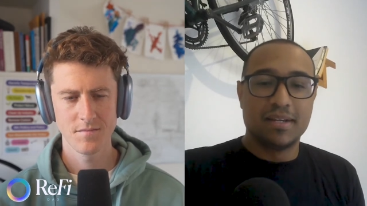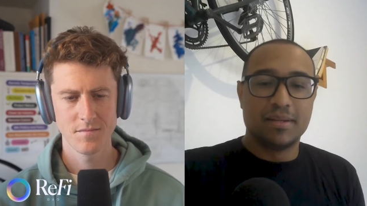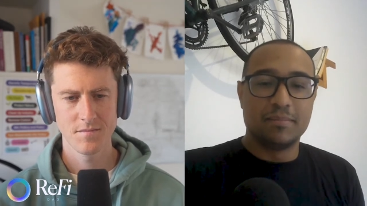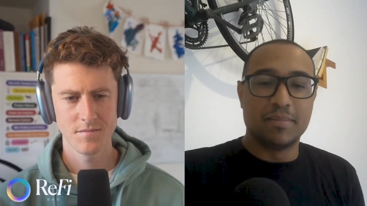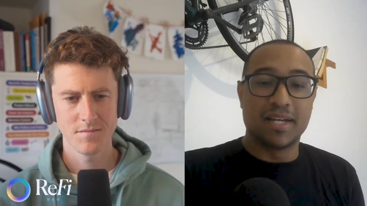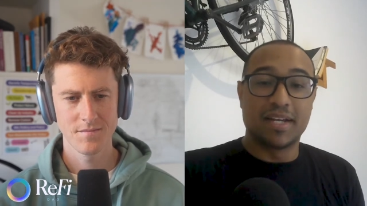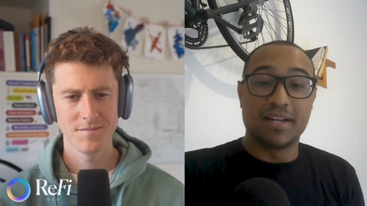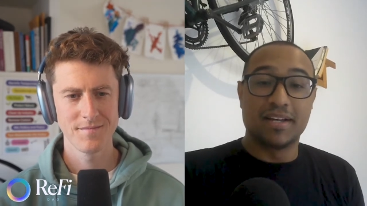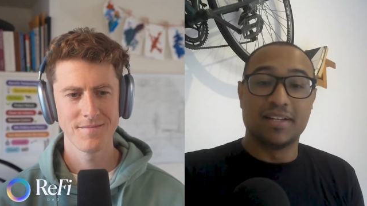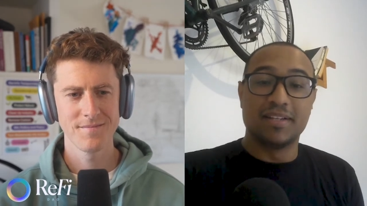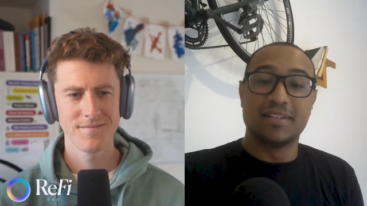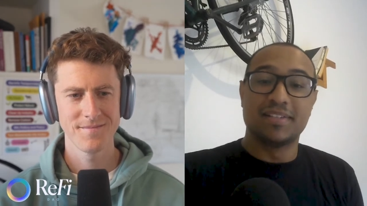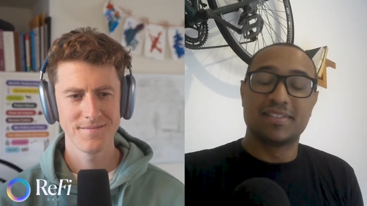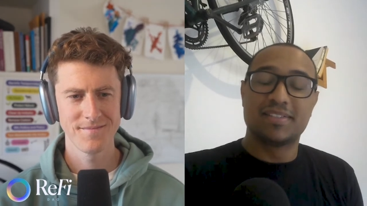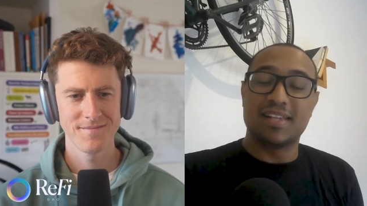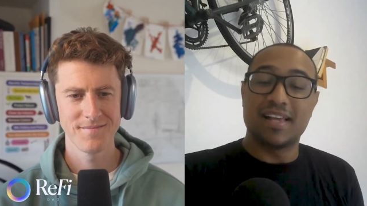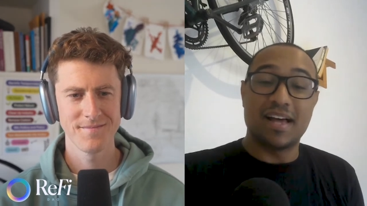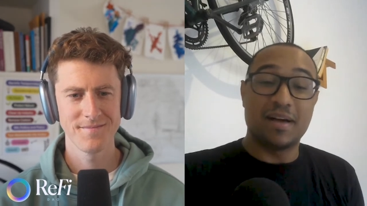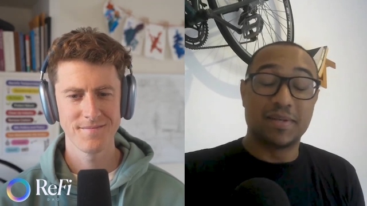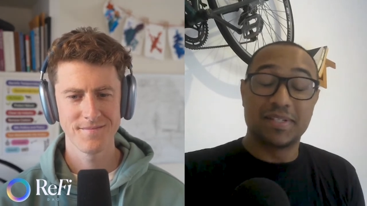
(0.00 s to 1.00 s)

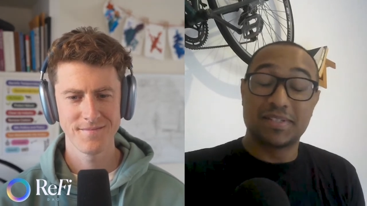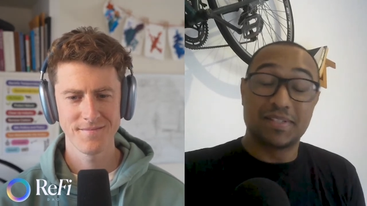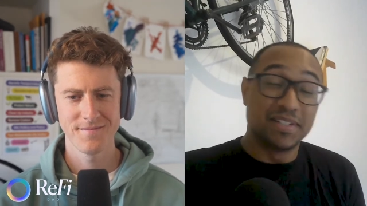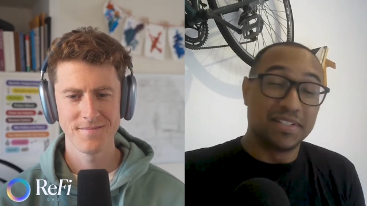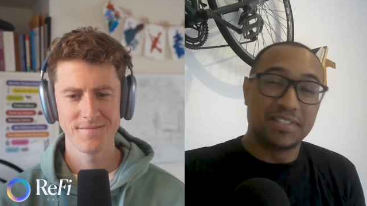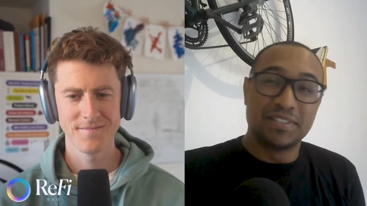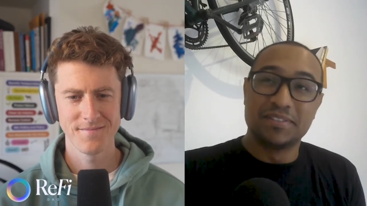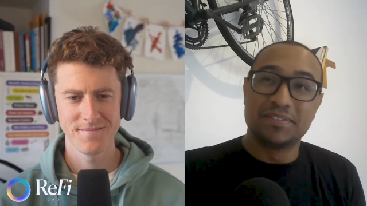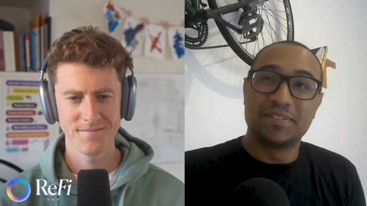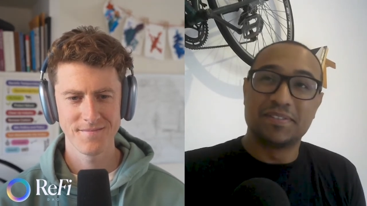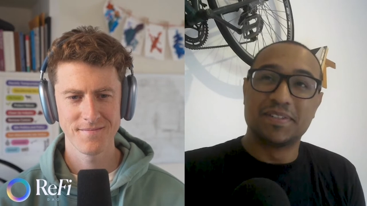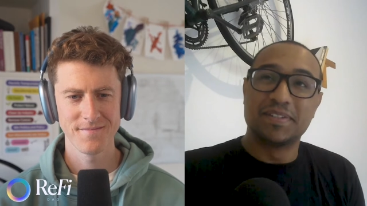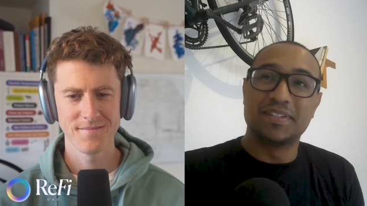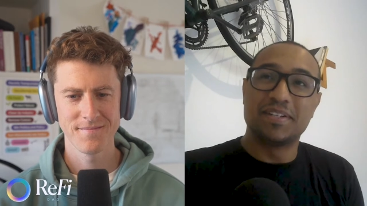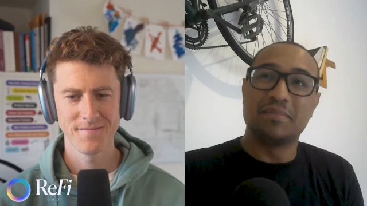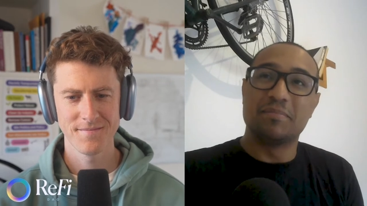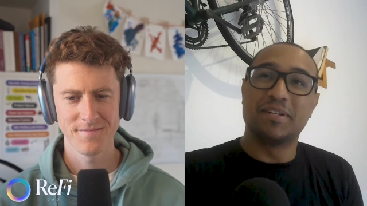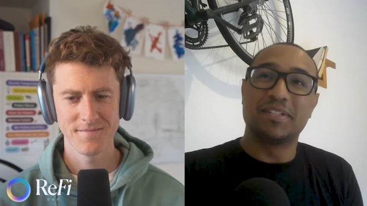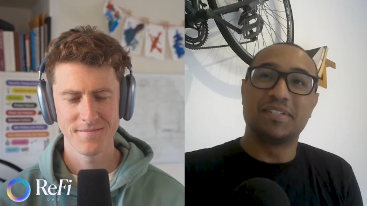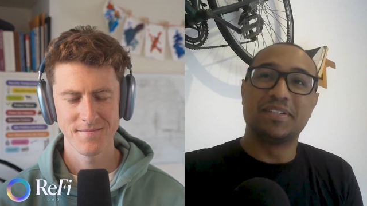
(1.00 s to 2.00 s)
Speaker 1: because I was searching for
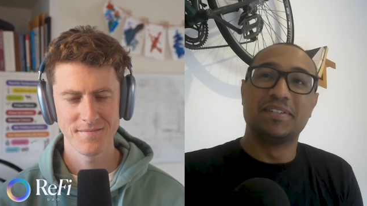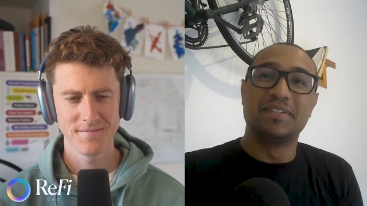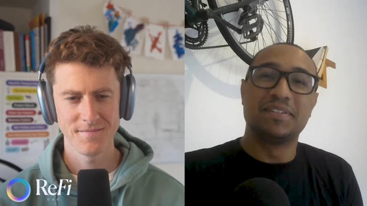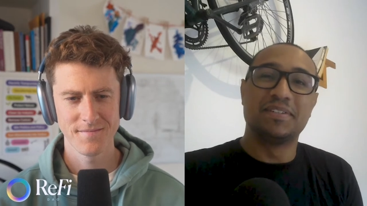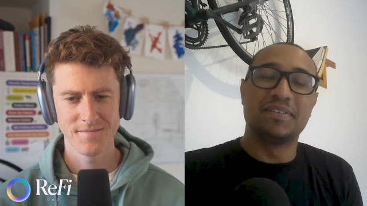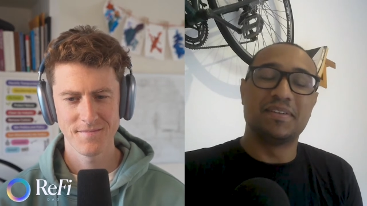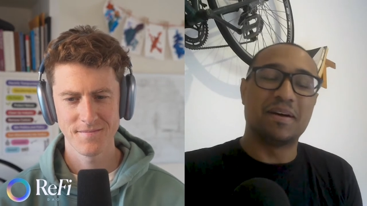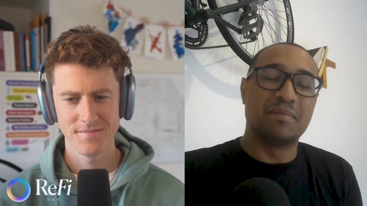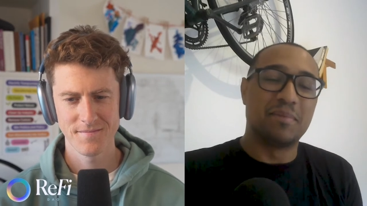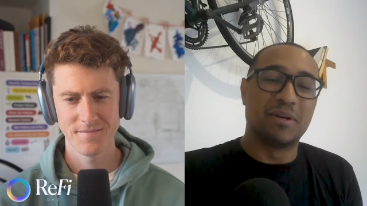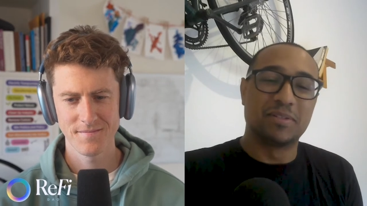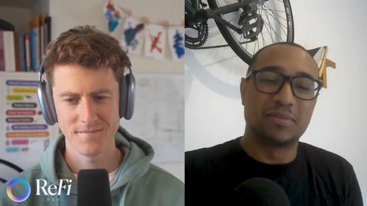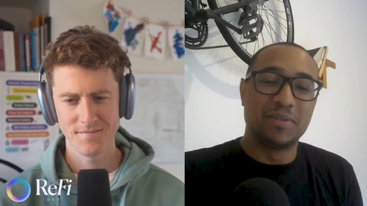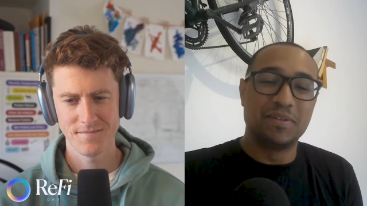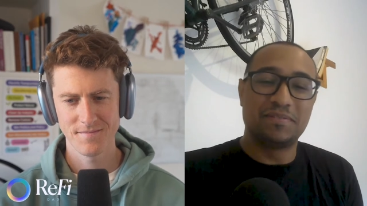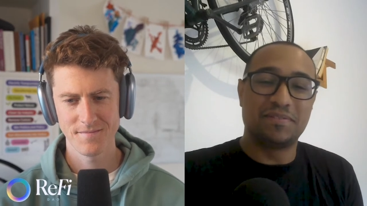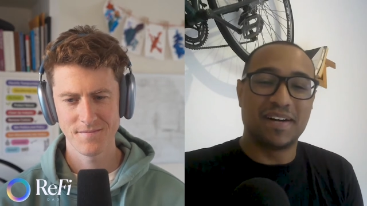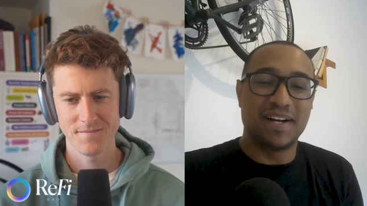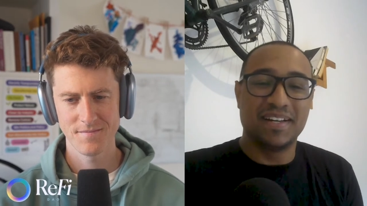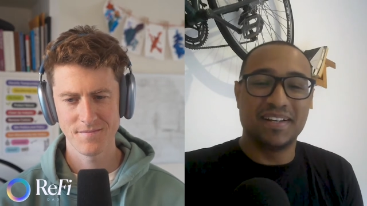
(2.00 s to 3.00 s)
the material about
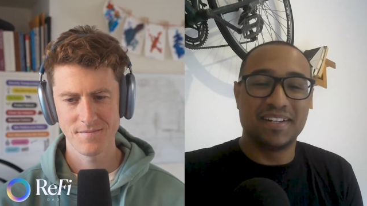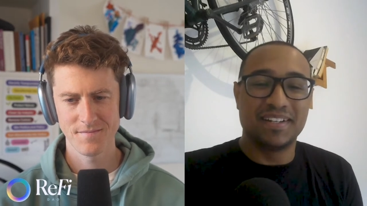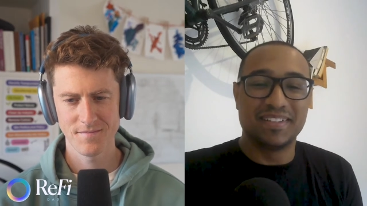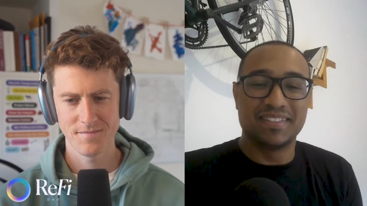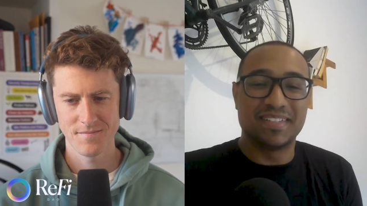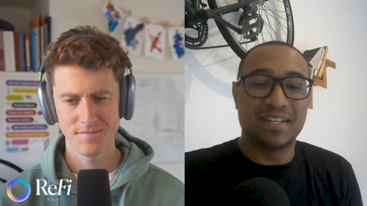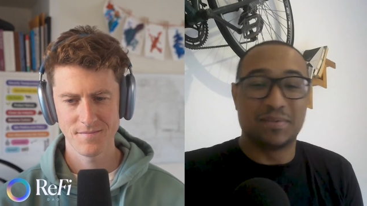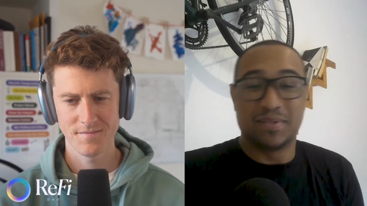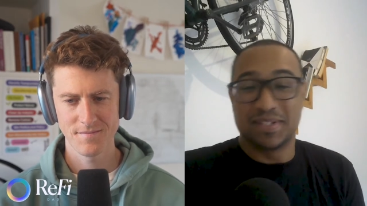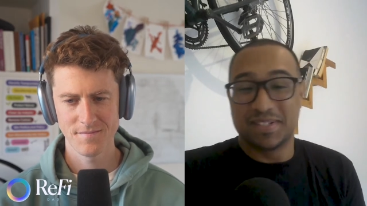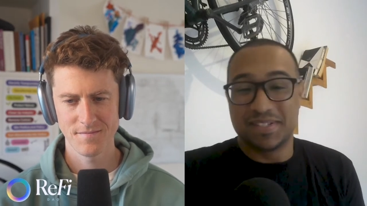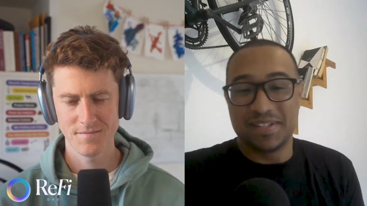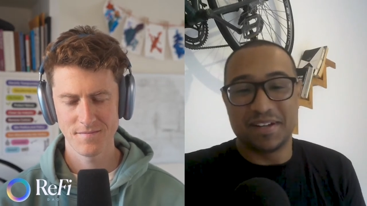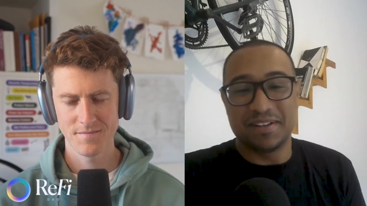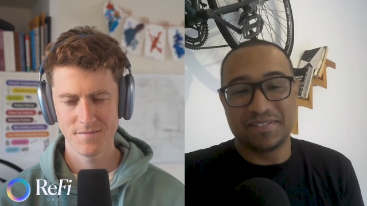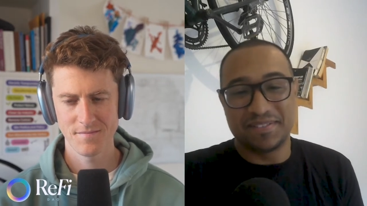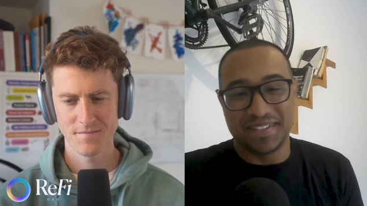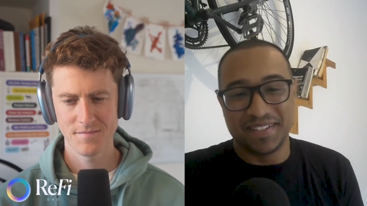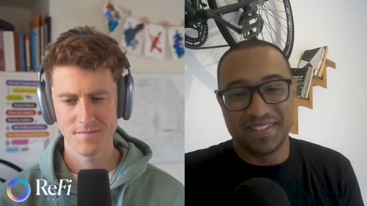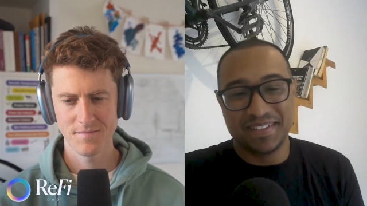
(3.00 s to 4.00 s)
refi and there was
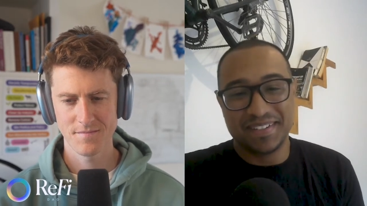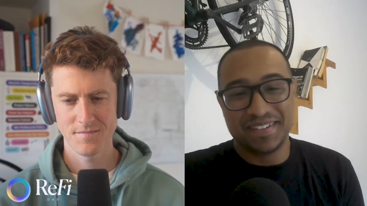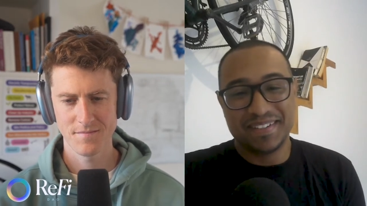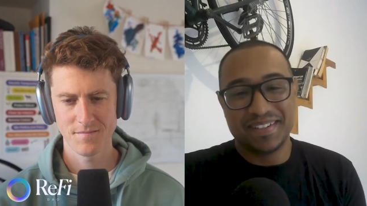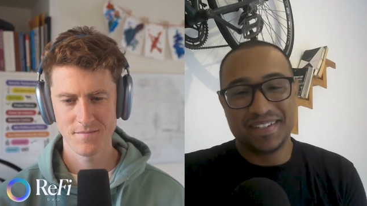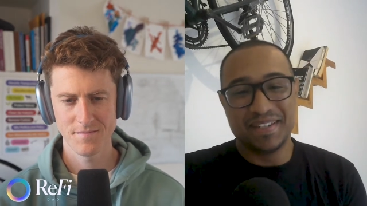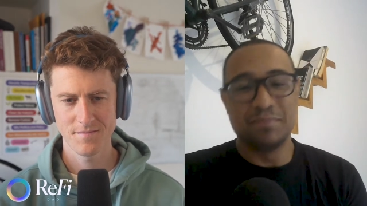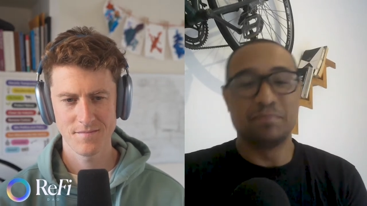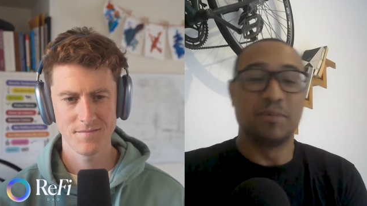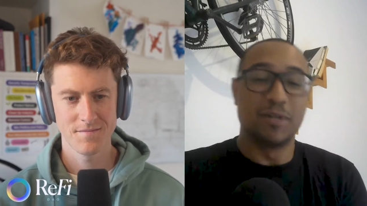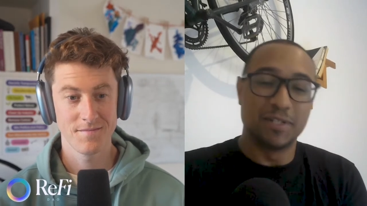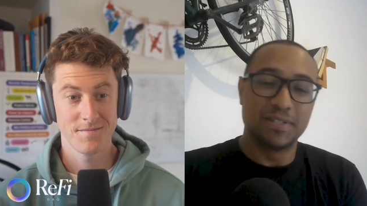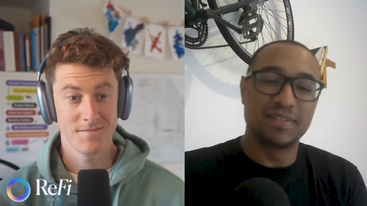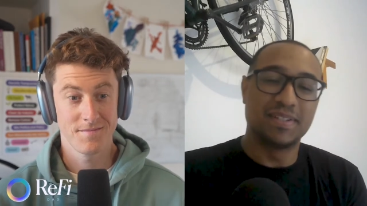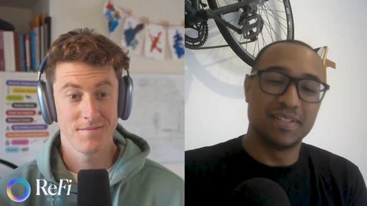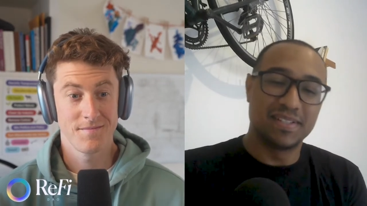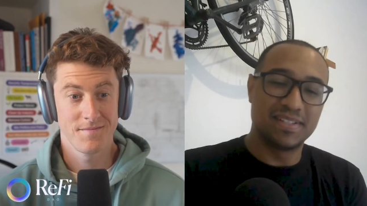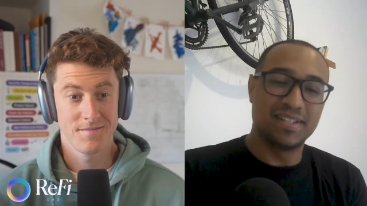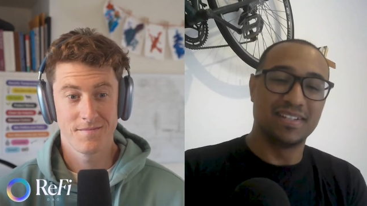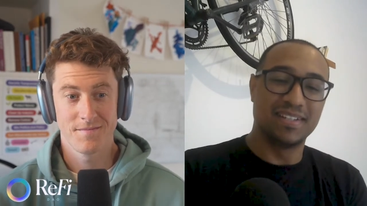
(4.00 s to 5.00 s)
nothing in
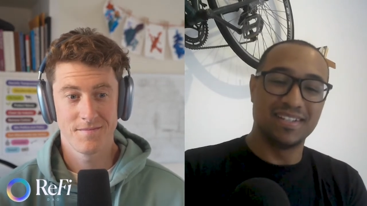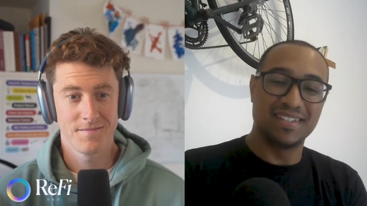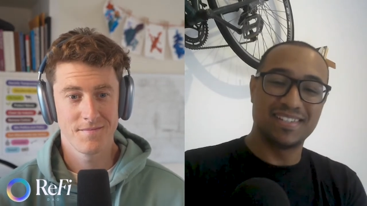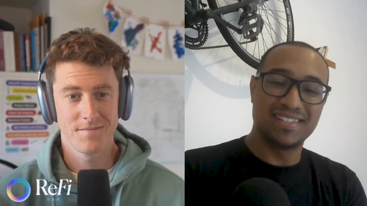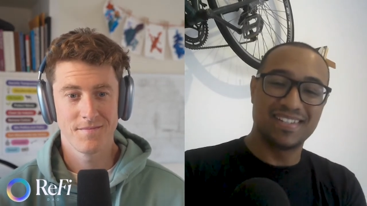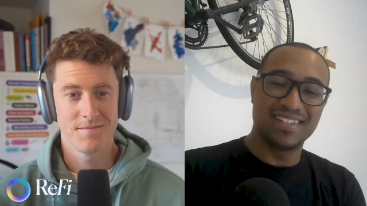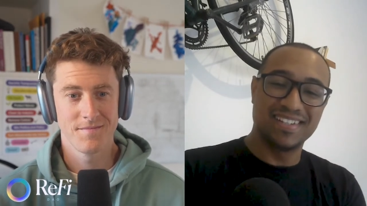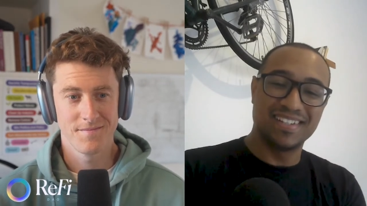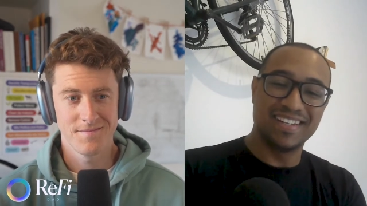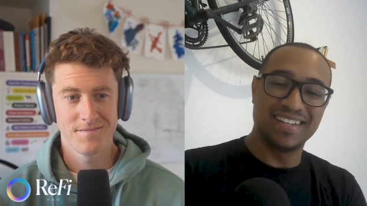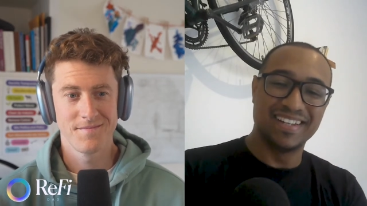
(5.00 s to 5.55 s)
Portuguese at least.